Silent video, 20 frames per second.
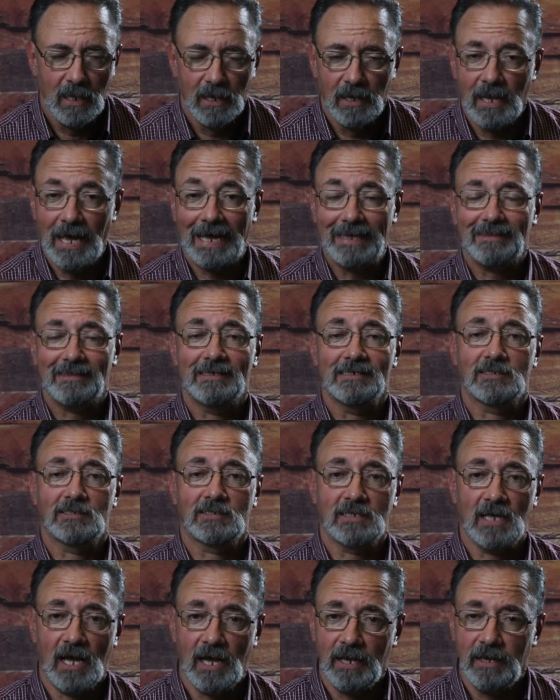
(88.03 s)
Not the
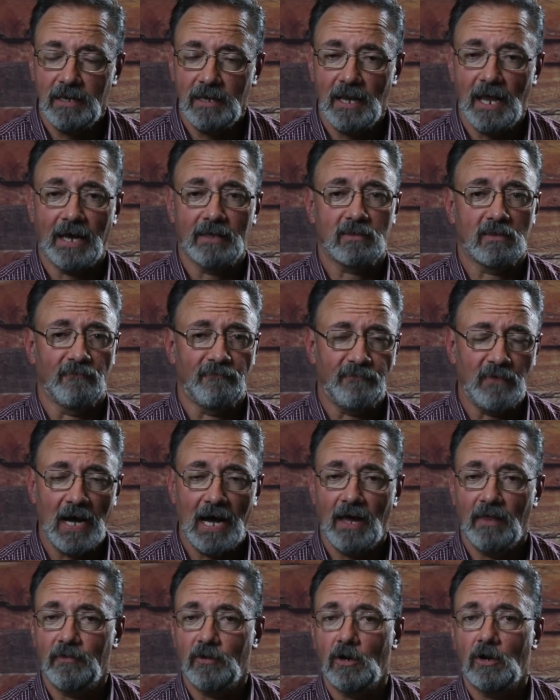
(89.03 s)
Son, not the
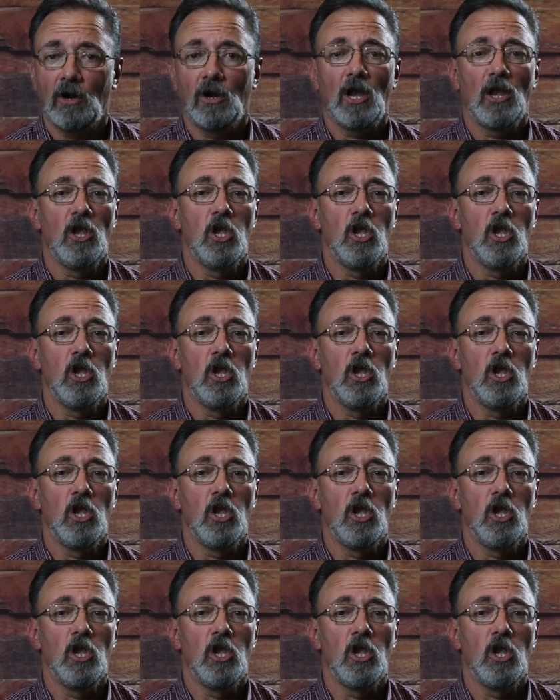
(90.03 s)
Father,